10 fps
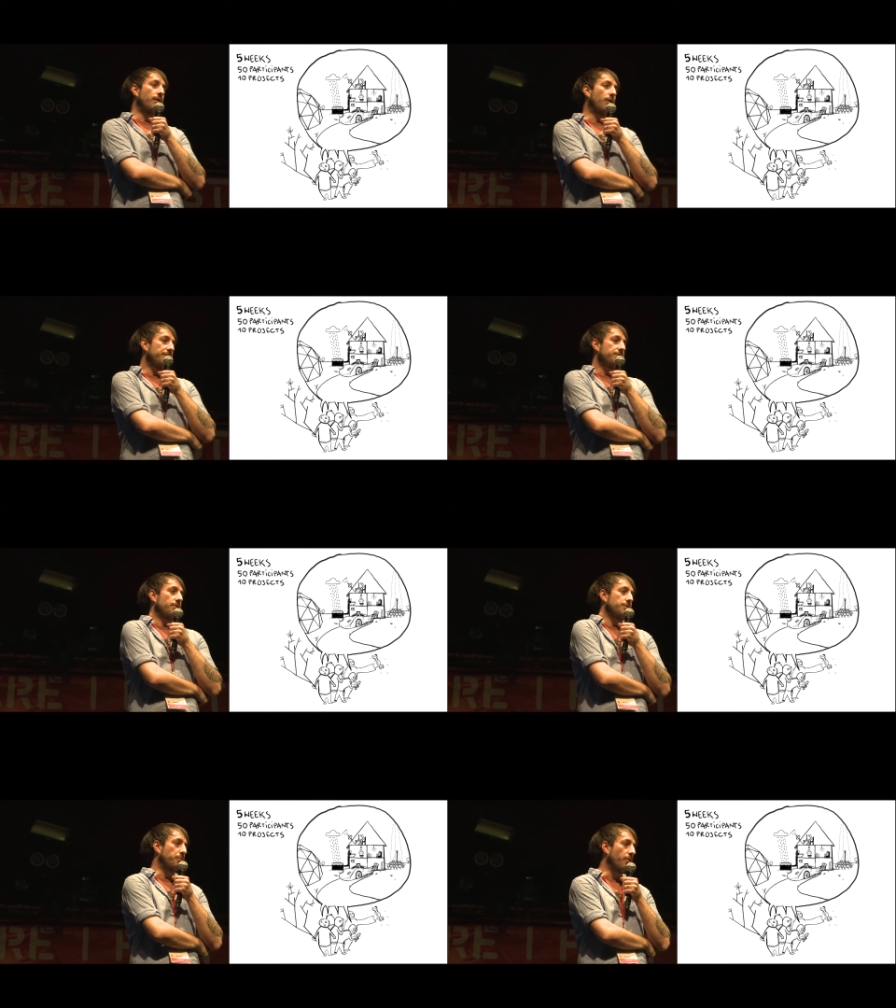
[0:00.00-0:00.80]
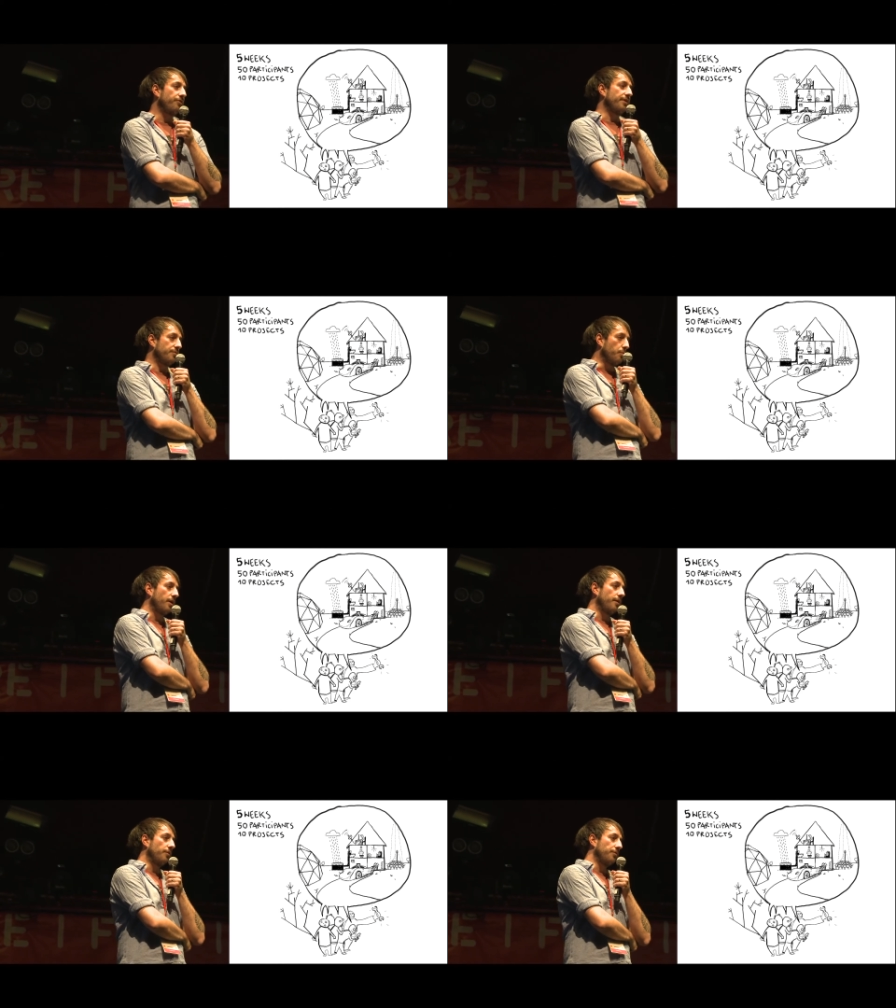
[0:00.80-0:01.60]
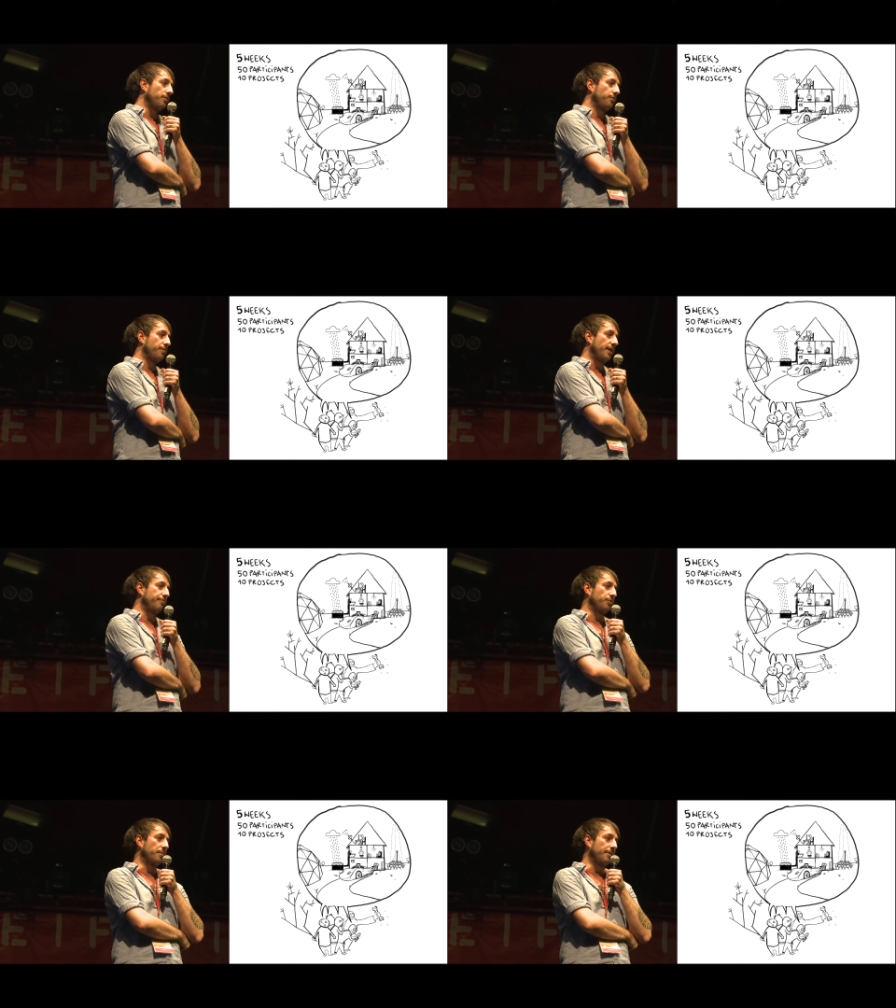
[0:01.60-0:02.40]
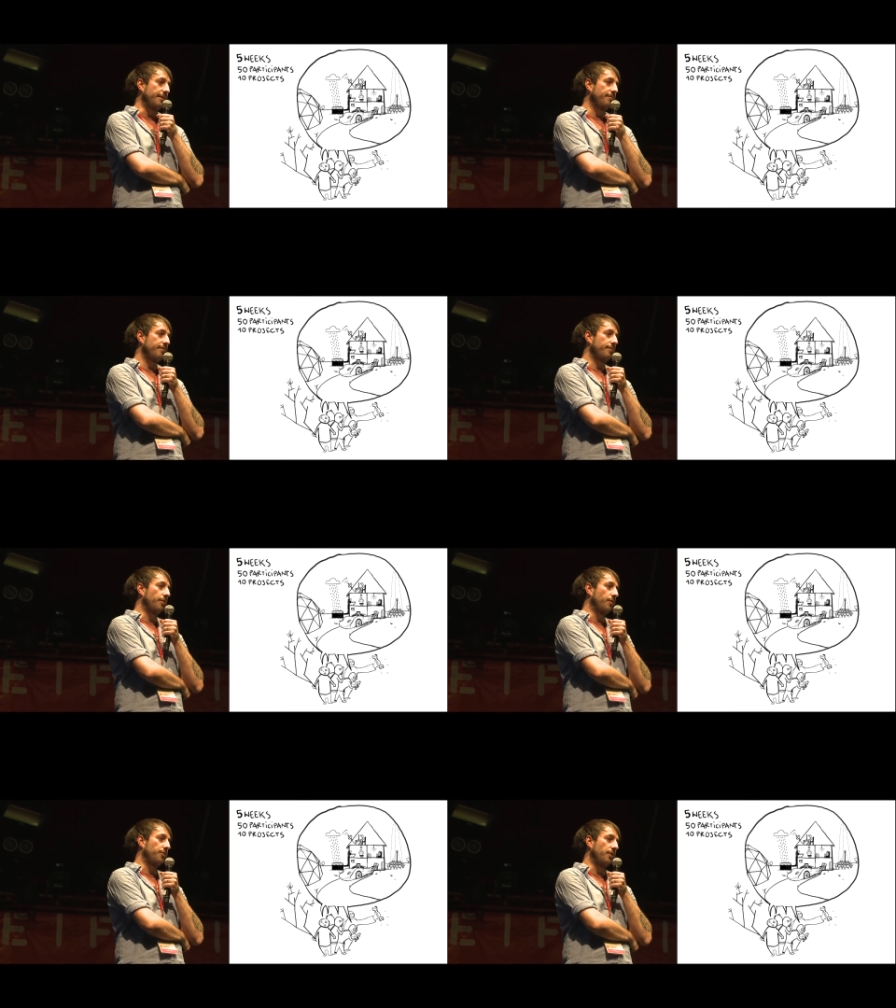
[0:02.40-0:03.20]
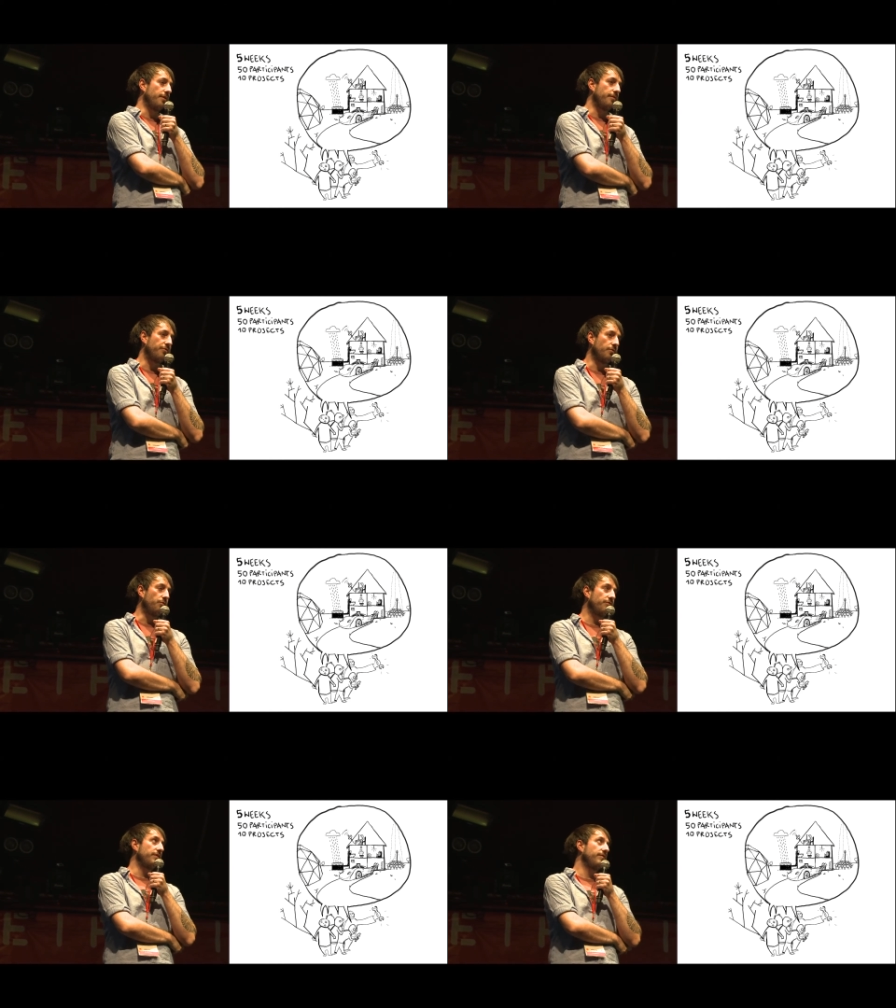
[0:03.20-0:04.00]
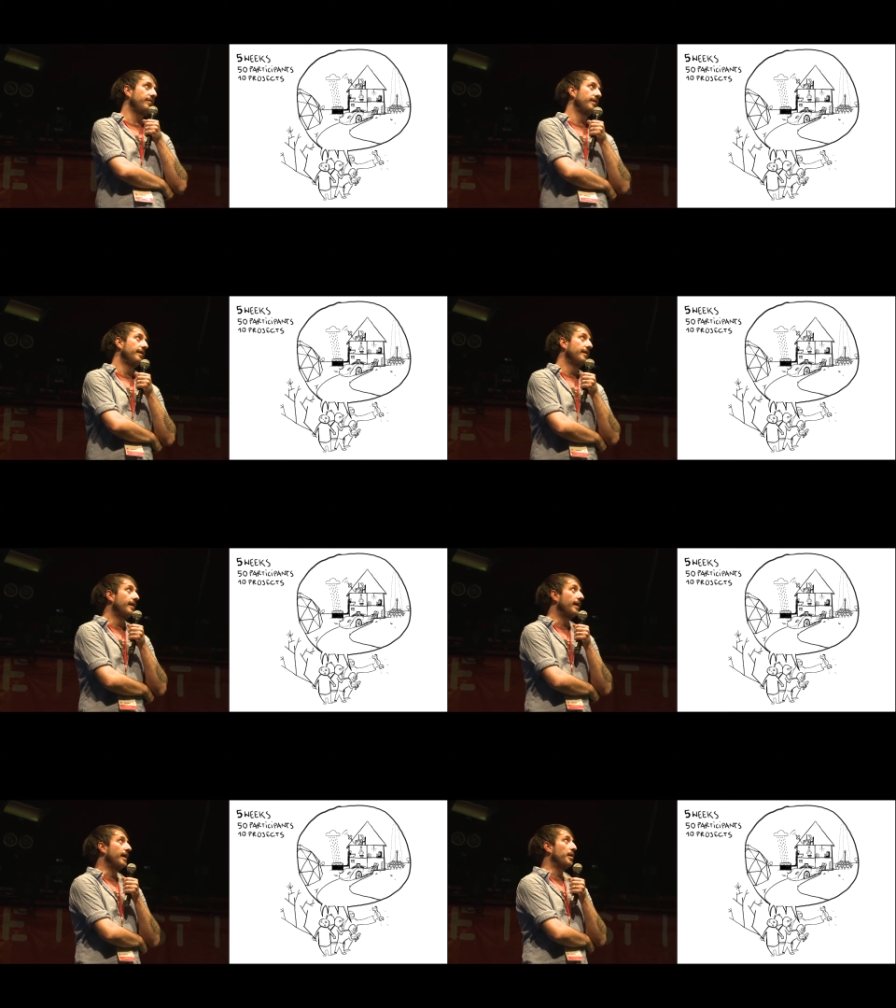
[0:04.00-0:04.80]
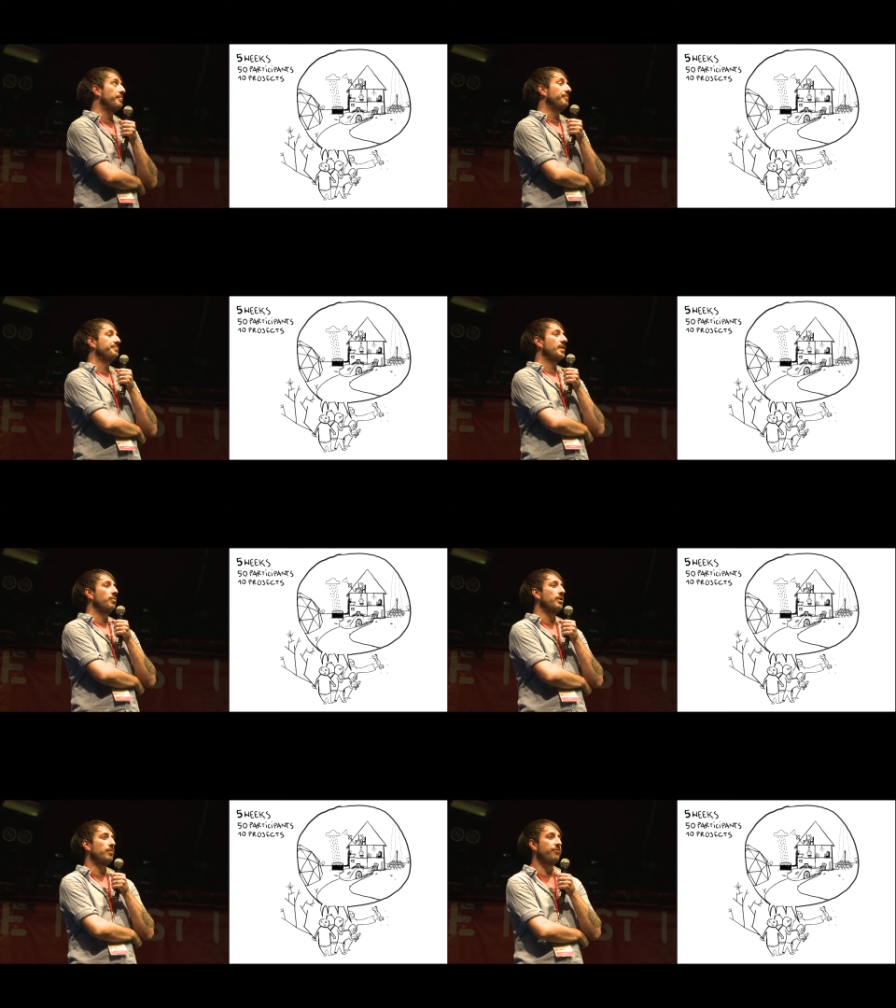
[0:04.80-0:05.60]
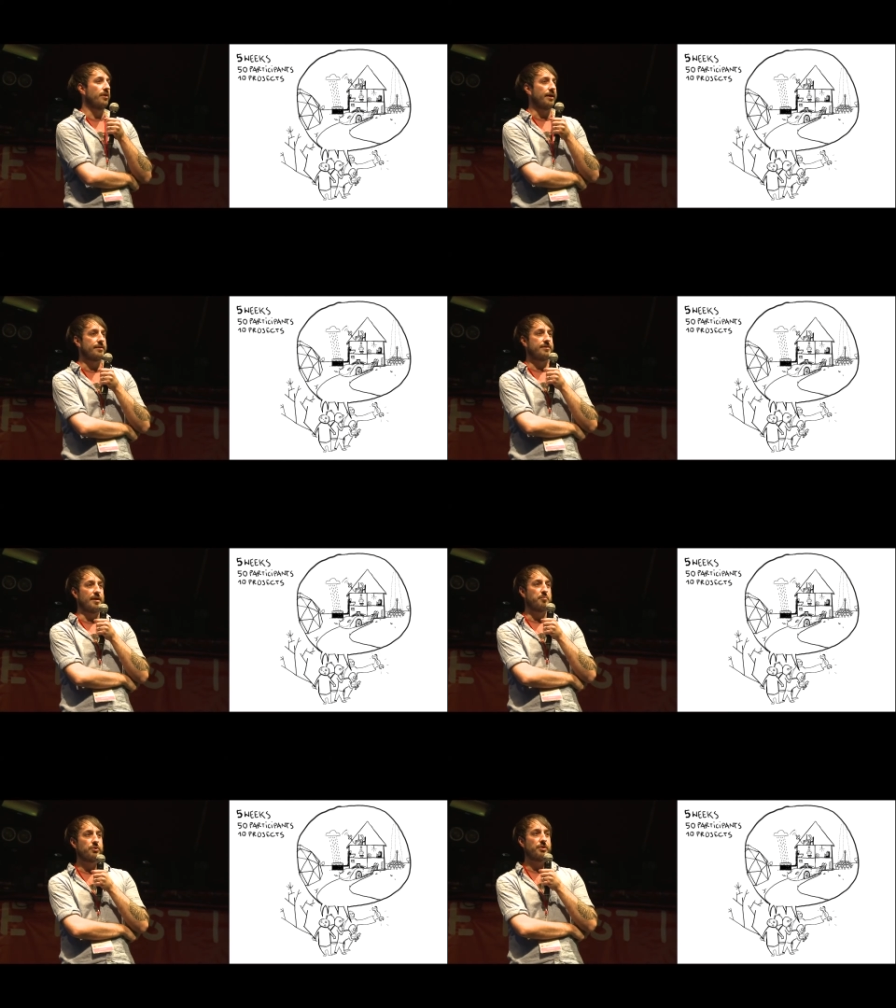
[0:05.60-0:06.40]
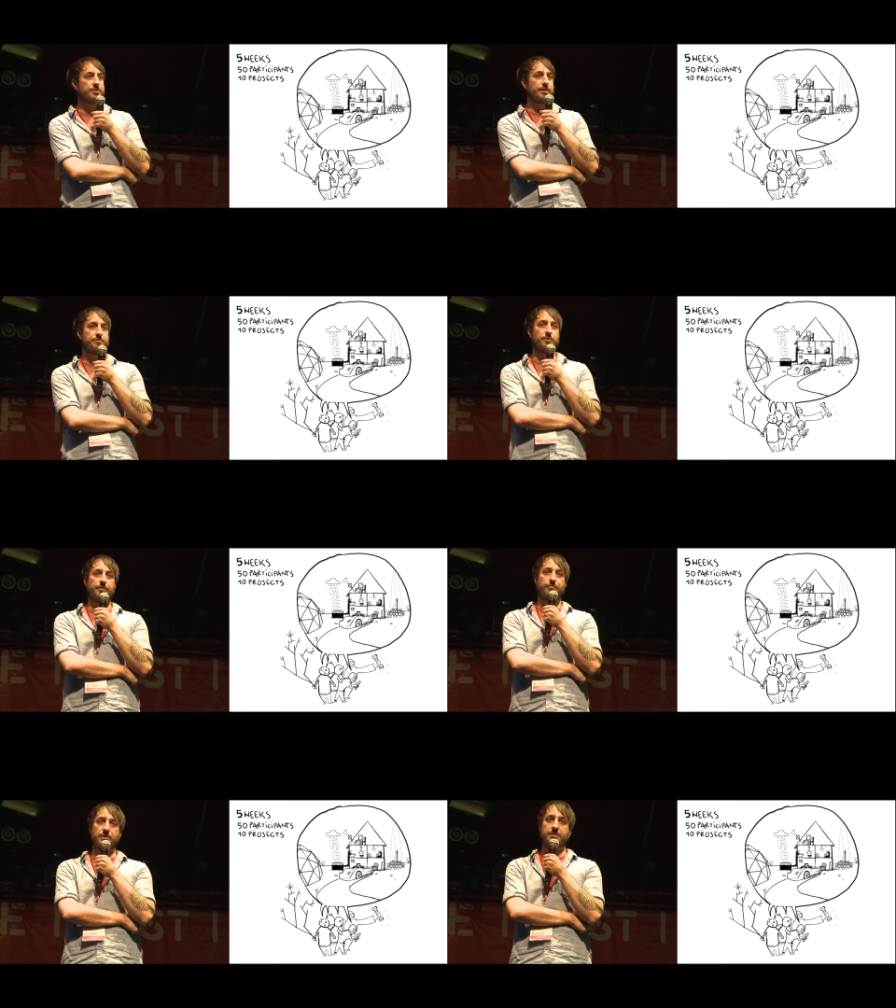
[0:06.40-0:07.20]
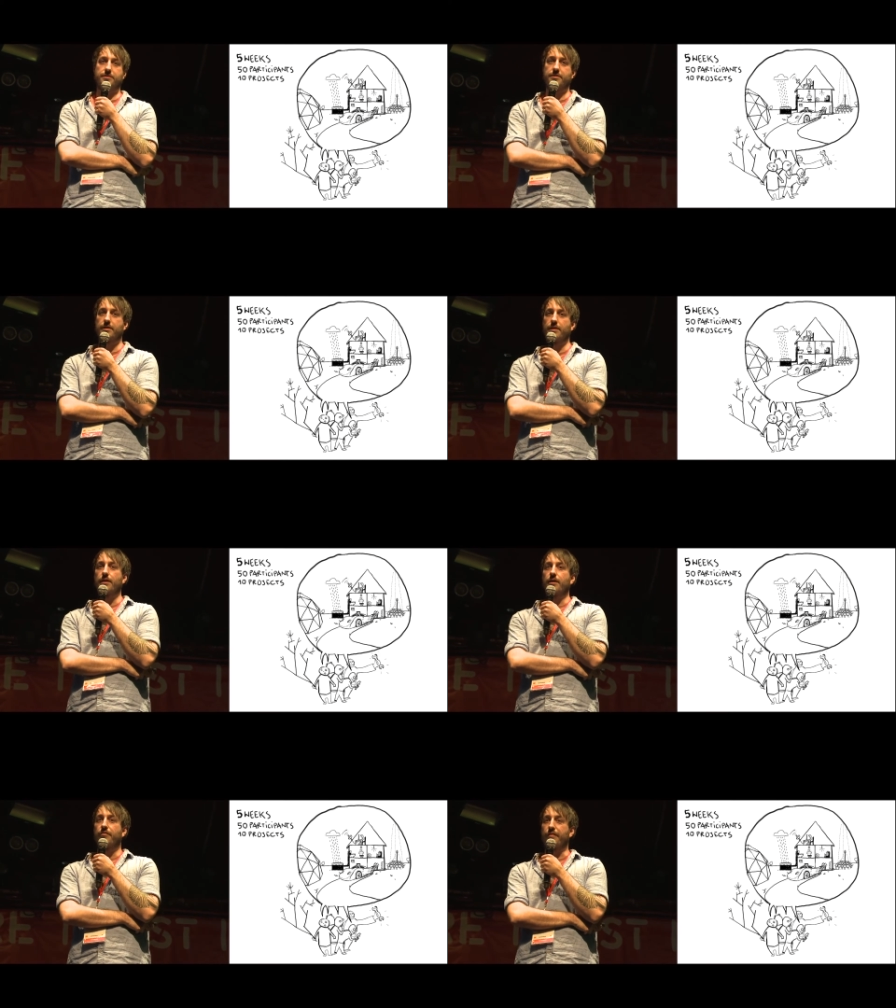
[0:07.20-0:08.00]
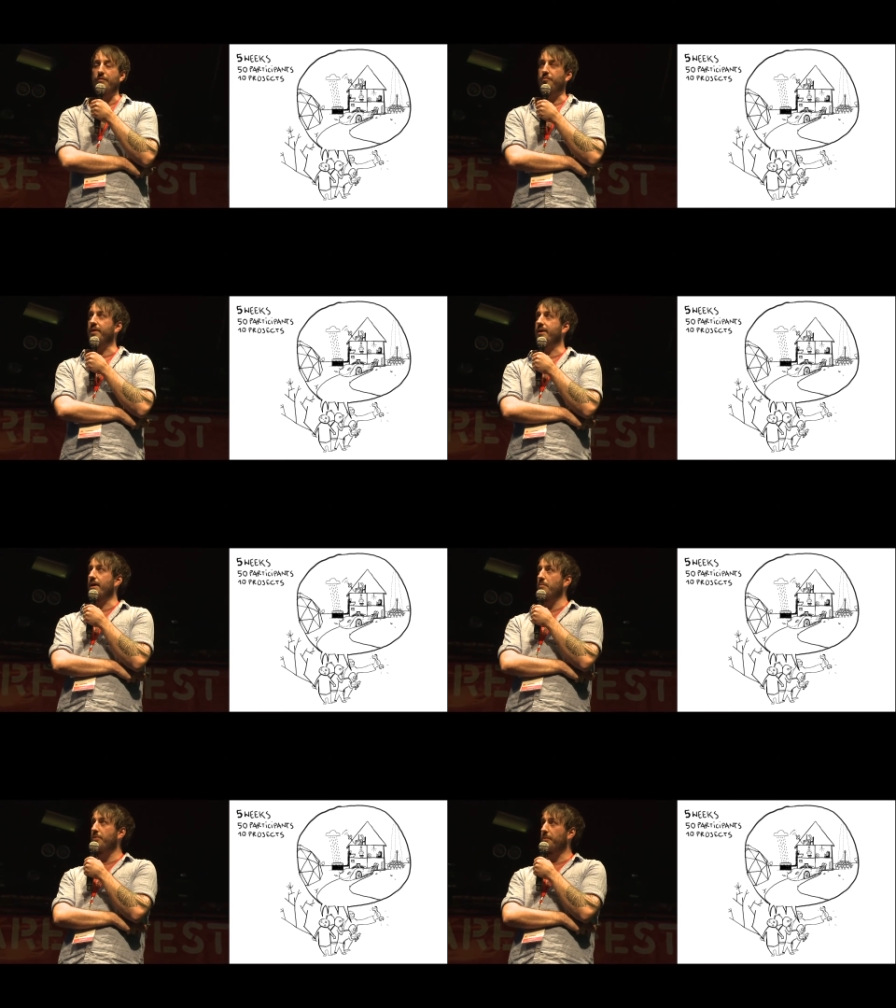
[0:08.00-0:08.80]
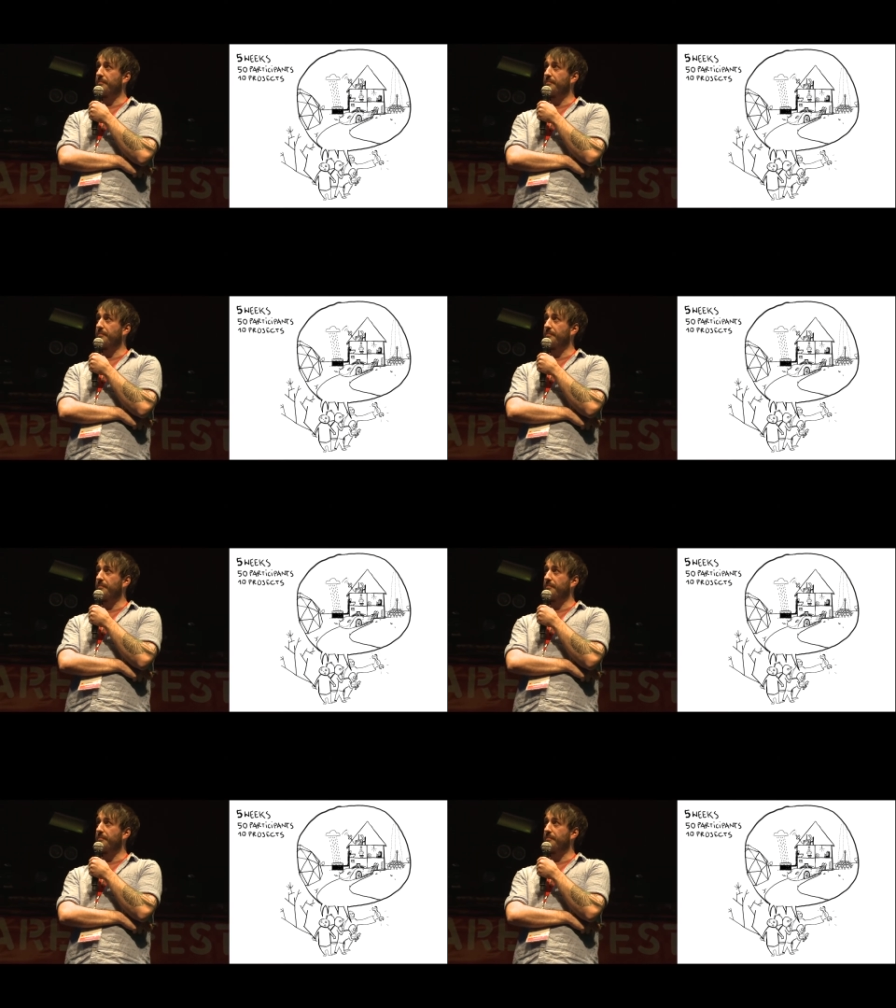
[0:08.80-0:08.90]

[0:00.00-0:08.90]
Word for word: open source projects working on those five domains, on alternative solutions. Um, we hope for like 10 projects for the first five-week camp.